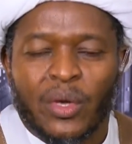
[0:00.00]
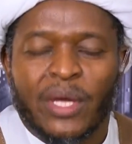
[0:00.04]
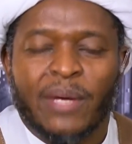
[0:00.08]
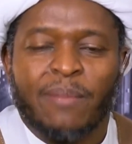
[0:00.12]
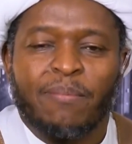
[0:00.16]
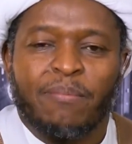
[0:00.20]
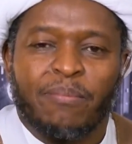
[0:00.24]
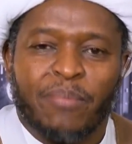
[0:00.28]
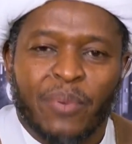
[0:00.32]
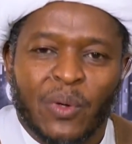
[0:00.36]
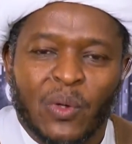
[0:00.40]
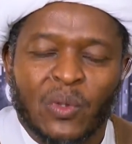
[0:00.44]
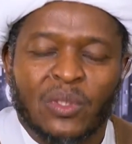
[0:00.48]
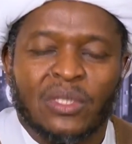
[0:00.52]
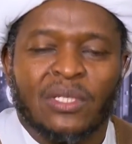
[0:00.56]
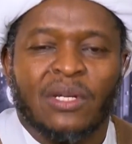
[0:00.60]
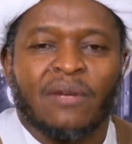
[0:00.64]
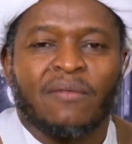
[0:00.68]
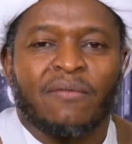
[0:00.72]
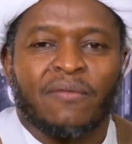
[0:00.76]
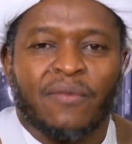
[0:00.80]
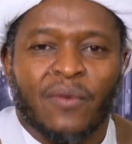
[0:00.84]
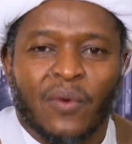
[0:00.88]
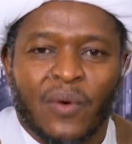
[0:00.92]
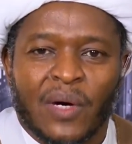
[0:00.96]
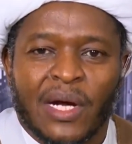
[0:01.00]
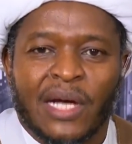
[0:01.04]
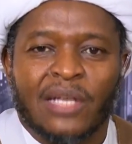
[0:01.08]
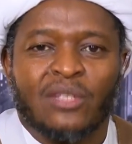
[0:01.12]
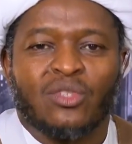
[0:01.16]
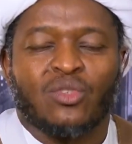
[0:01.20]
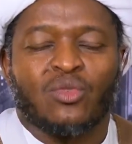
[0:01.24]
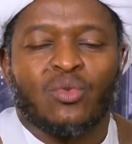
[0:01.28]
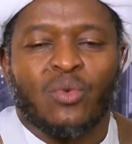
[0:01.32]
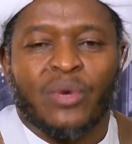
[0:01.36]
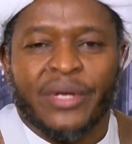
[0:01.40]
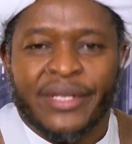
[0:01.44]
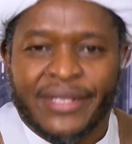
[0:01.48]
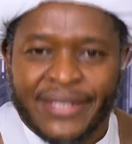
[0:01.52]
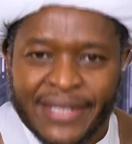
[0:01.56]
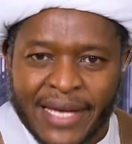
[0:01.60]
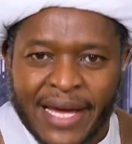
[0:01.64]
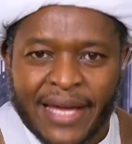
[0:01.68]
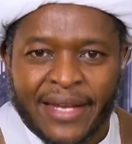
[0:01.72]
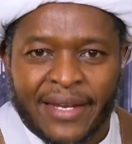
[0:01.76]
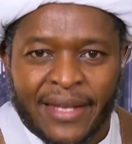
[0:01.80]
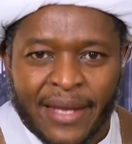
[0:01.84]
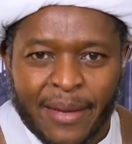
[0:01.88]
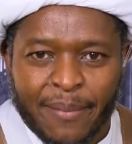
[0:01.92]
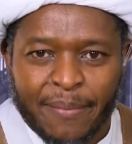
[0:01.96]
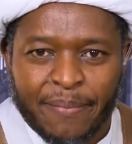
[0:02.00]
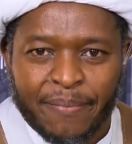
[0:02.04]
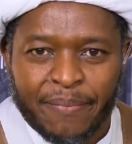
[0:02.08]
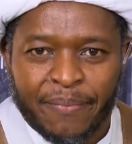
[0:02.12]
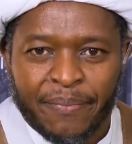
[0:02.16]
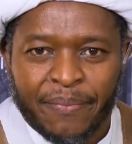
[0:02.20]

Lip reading: important for us to recite them.